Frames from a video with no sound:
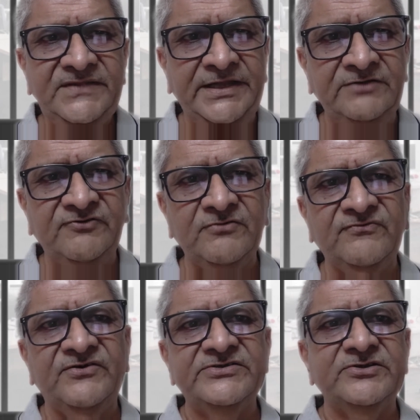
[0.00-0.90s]
and
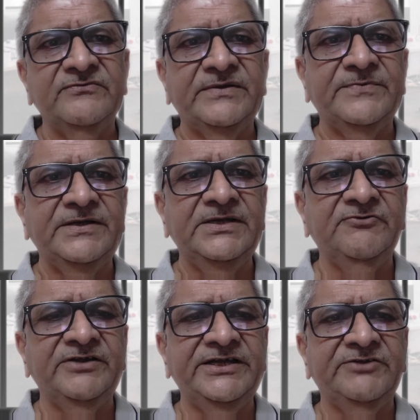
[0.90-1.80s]
from 1st of April
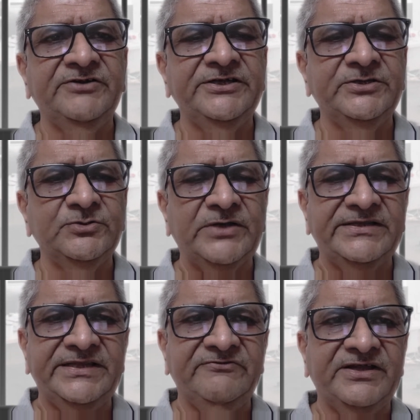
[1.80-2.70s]
2022 I
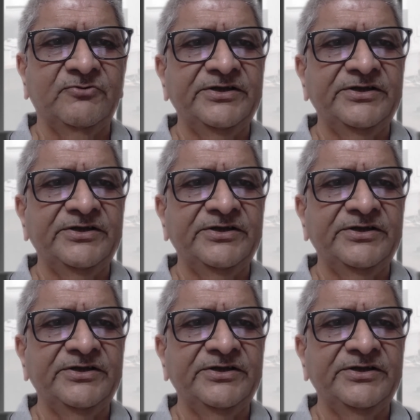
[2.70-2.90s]
think we are